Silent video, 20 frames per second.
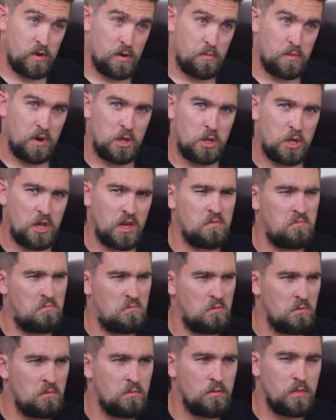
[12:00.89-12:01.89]
her a budget.
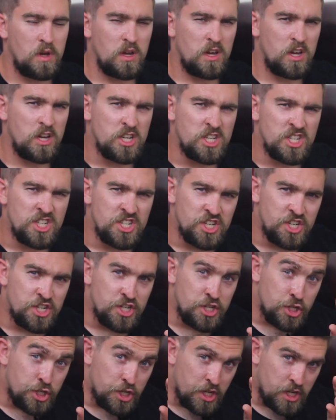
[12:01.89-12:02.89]

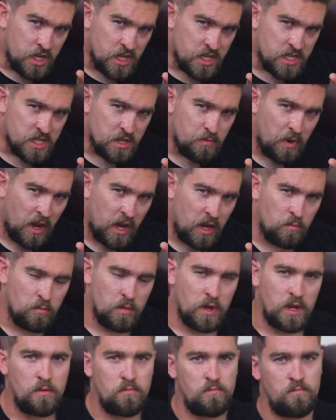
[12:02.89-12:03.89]
She disobeyed
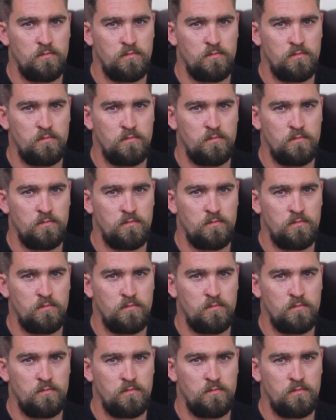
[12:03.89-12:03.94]
me.